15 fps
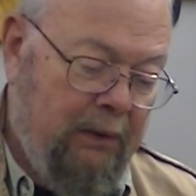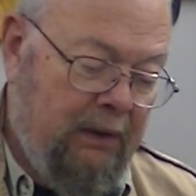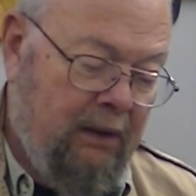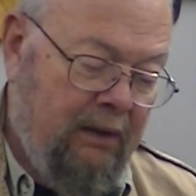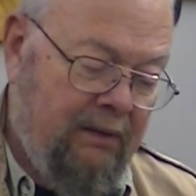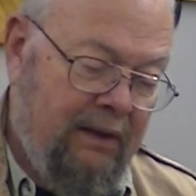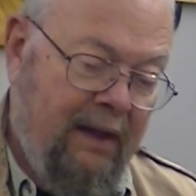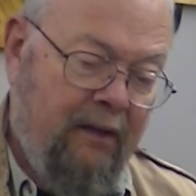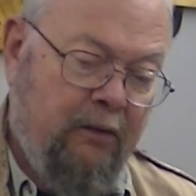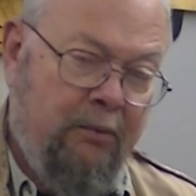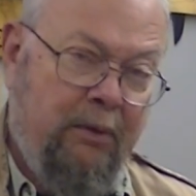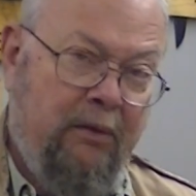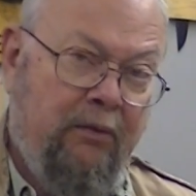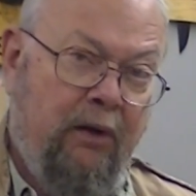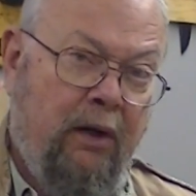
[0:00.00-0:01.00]
It doesn't have to
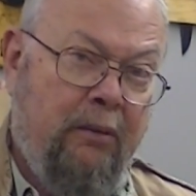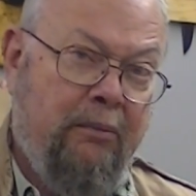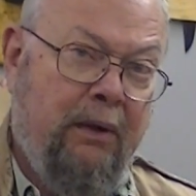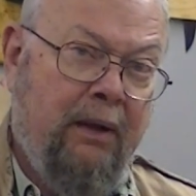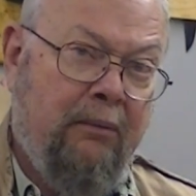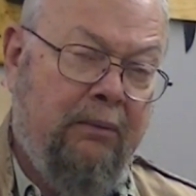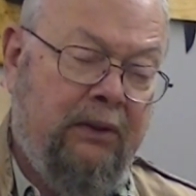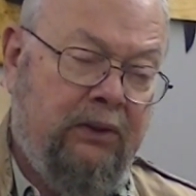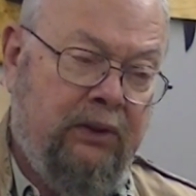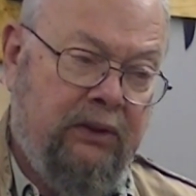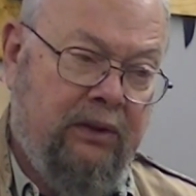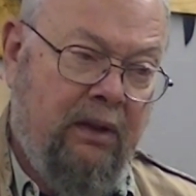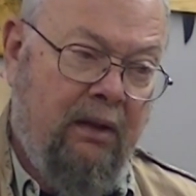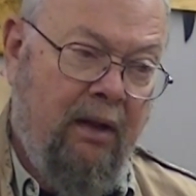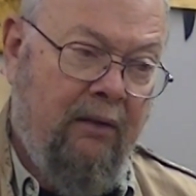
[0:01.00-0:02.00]
be very big, but
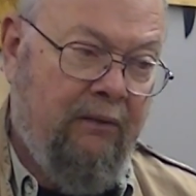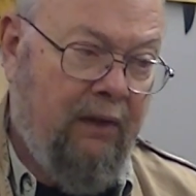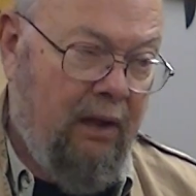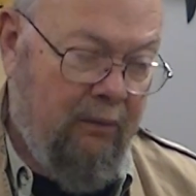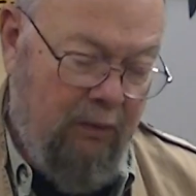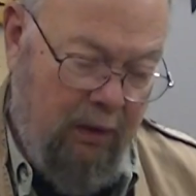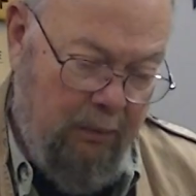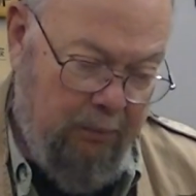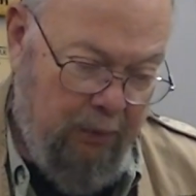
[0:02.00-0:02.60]
just enough that when I